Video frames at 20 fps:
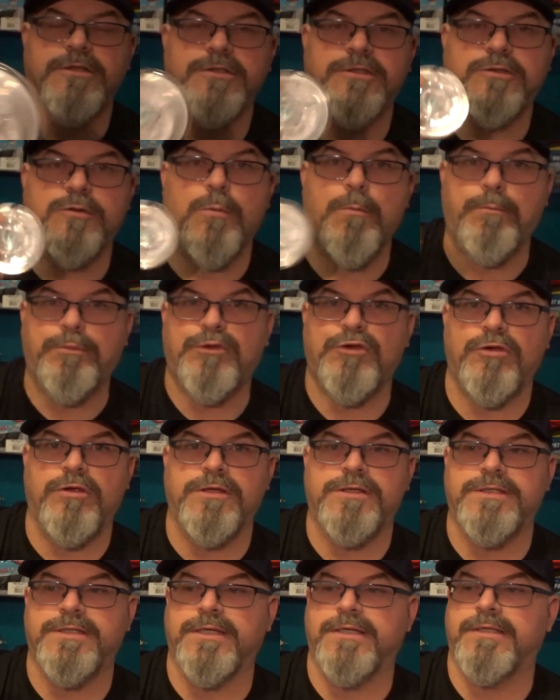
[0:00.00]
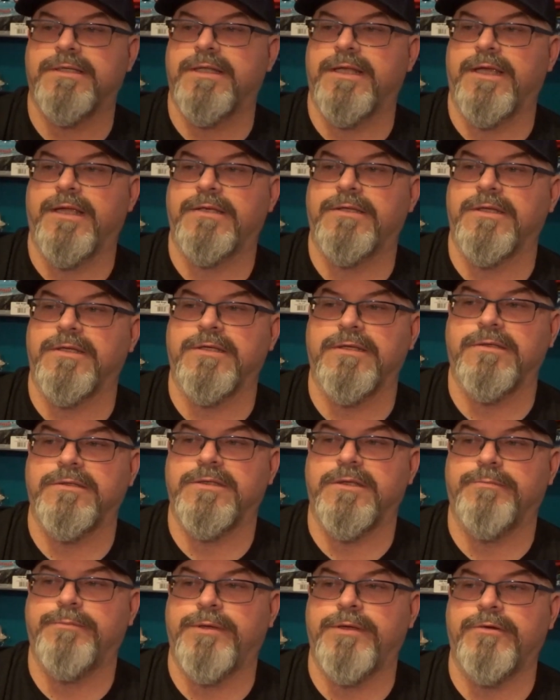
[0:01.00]
you just go and stick a thing
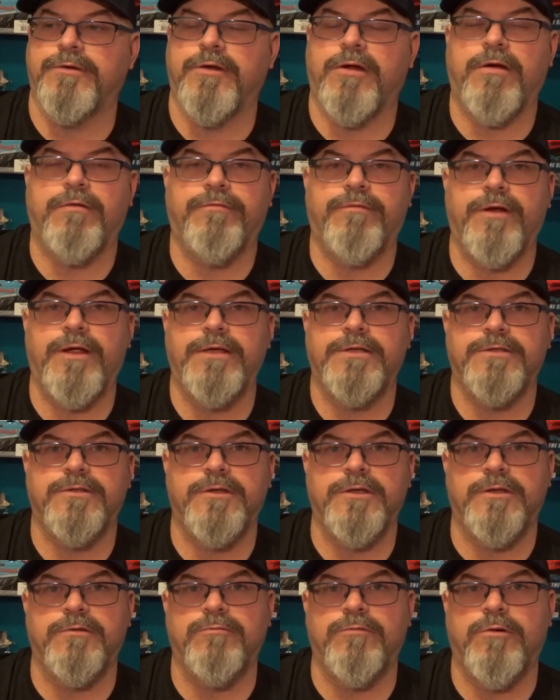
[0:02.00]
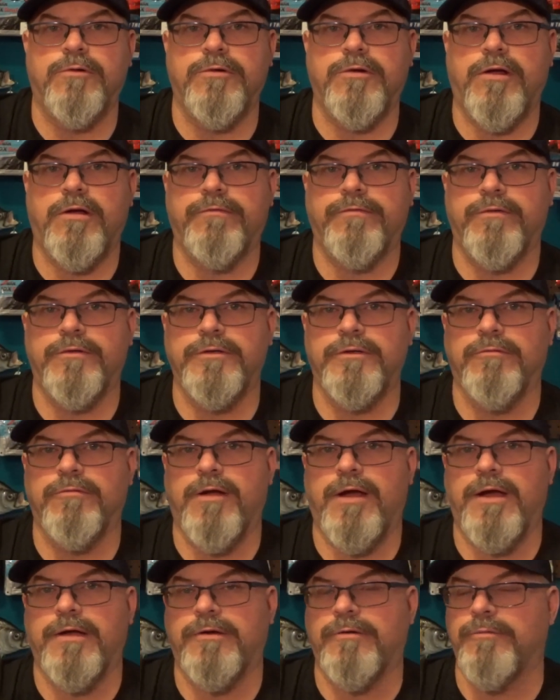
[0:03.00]
to peel it off right, so you can roll it off on your
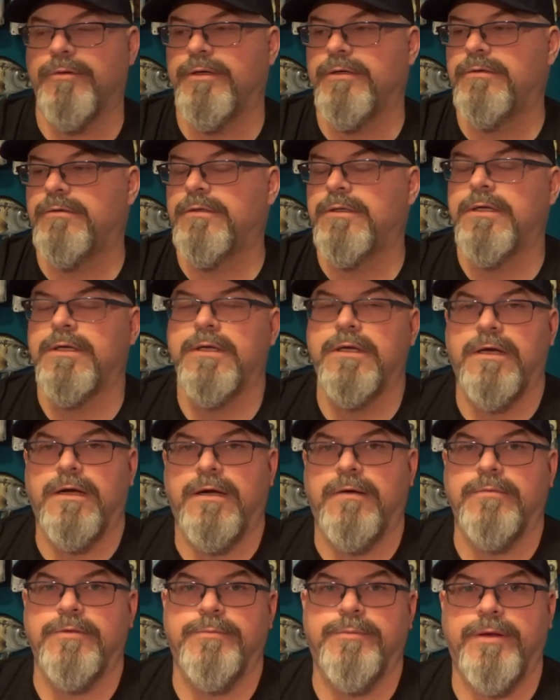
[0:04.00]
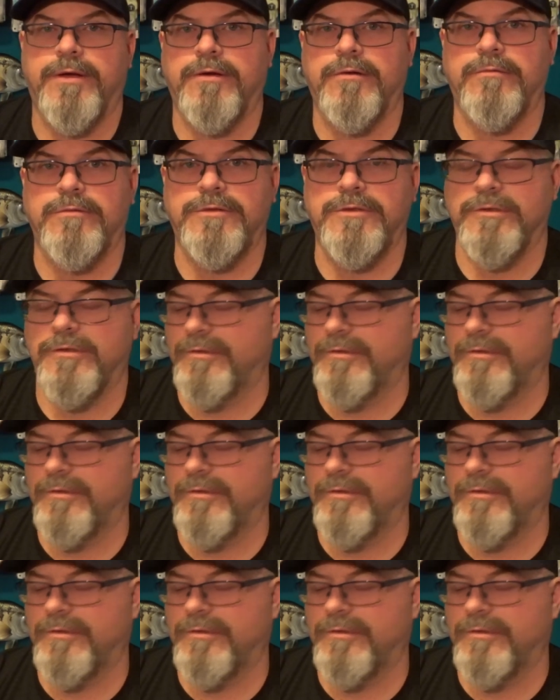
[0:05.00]
rod or reel, depending on what you're